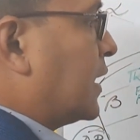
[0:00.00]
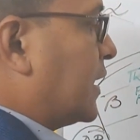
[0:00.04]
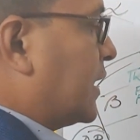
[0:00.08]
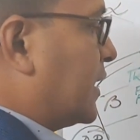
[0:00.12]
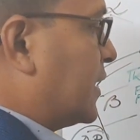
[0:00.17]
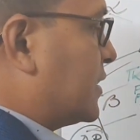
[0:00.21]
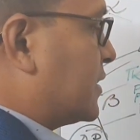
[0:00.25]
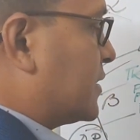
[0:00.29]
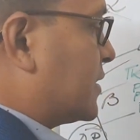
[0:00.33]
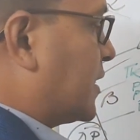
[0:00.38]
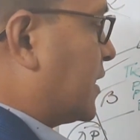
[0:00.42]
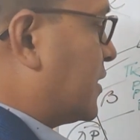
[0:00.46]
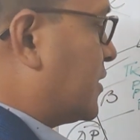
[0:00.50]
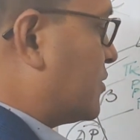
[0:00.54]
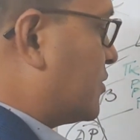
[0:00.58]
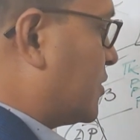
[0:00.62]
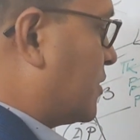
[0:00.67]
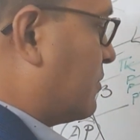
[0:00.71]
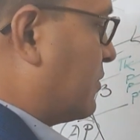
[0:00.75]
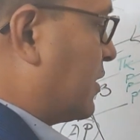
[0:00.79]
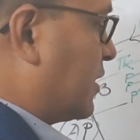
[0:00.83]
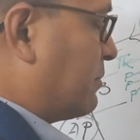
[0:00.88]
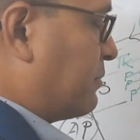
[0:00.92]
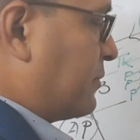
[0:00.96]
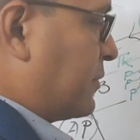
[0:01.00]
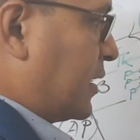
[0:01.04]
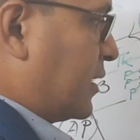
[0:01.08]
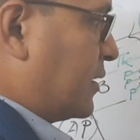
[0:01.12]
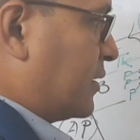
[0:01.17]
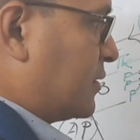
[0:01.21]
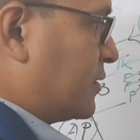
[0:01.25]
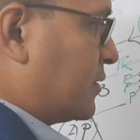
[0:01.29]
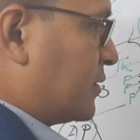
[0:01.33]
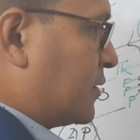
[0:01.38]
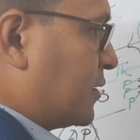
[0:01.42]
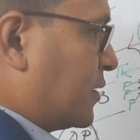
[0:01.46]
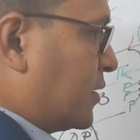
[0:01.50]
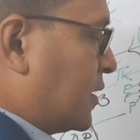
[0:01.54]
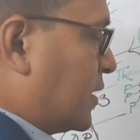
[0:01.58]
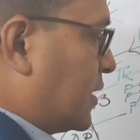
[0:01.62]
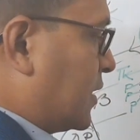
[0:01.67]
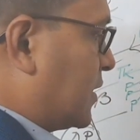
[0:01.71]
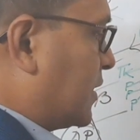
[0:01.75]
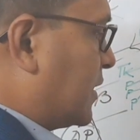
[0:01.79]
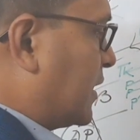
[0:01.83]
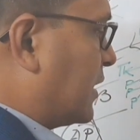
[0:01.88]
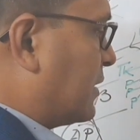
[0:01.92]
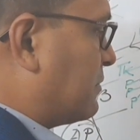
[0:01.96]
inside to the membrane,
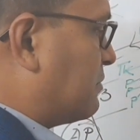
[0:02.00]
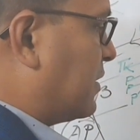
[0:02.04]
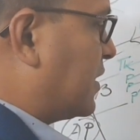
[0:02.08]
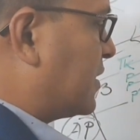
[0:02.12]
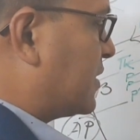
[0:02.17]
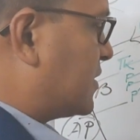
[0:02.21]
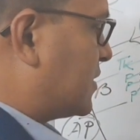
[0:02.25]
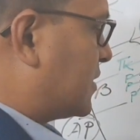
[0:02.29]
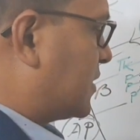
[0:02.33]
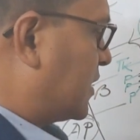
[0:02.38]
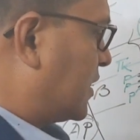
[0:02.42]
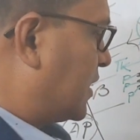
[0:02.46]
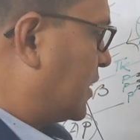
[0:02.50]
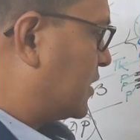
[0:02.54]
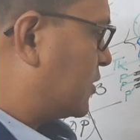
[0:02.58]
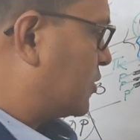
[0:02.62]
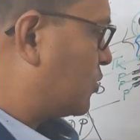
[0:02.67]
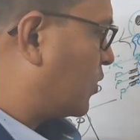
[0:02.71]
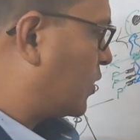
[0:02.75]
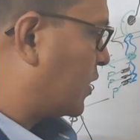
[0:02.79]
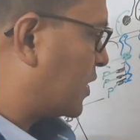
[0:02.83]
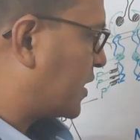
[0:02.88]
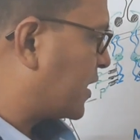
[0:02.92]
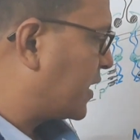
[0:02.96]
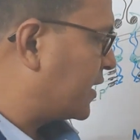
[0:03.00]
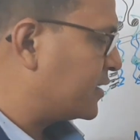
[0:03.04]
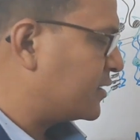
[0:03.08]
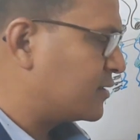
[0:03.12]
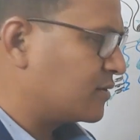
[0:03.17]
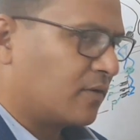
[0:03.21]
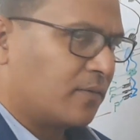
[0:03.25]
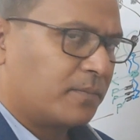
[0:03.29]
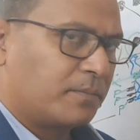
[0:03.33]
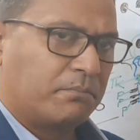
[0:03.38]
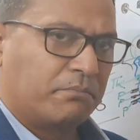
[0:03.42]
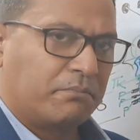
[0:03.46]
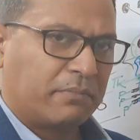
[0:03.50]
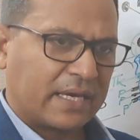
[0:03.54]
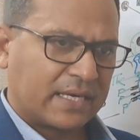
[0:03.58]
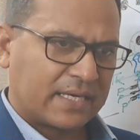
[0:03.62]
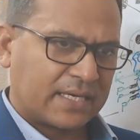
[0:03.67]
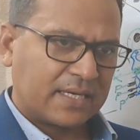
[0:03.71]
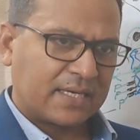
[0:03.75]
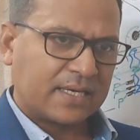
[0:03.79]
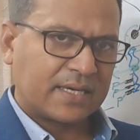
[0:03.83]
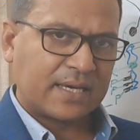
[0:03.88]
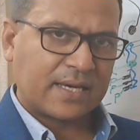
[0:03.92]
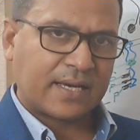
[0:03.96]
that means it's one kind of
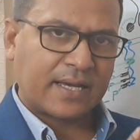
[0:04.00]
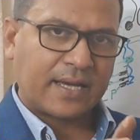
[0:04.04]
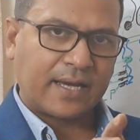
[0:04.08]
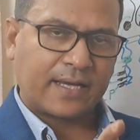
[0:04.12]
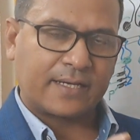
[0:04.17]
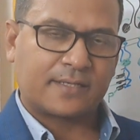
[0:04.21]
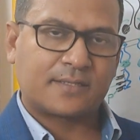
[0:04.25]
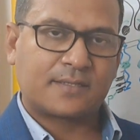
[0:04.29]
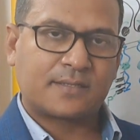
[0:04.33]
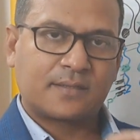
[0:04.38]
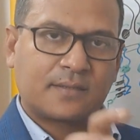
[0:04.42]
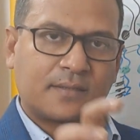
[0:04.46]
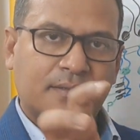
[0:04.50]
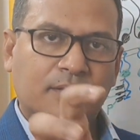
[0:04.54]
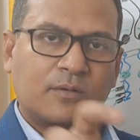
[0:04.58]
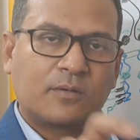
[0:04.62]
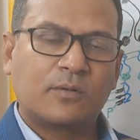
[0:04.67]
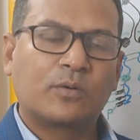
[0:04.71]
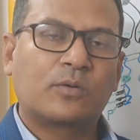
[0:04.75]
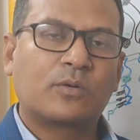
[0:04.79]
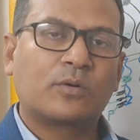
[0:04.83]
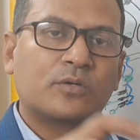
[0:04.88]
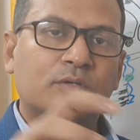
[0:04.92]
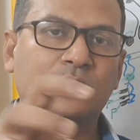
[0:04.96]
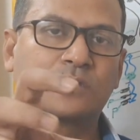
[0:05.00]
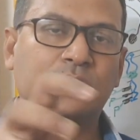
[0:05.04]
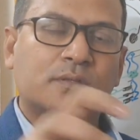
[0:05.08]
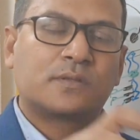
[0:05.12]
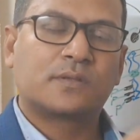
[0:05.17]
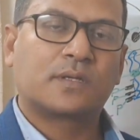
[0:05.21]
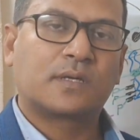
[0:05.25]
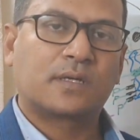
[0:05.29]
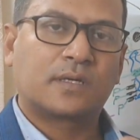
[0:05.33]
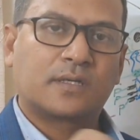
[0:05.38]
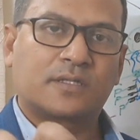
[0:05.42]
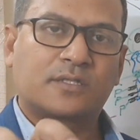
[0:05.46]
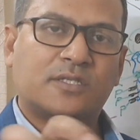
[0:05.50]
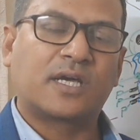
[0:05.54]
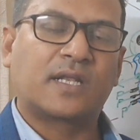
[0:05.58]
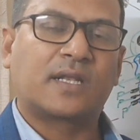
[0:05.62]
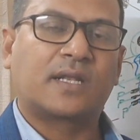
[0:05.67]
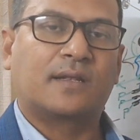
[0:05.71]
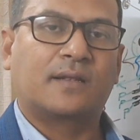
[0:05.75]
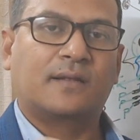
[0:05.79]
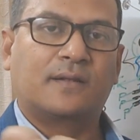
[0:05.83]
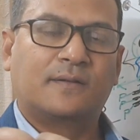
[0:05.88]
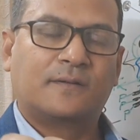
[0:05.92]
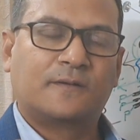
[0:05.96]
making a gate glucose
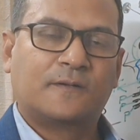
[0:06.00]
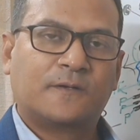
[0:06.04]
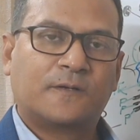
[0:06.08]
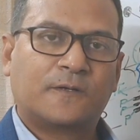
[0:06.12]
channel.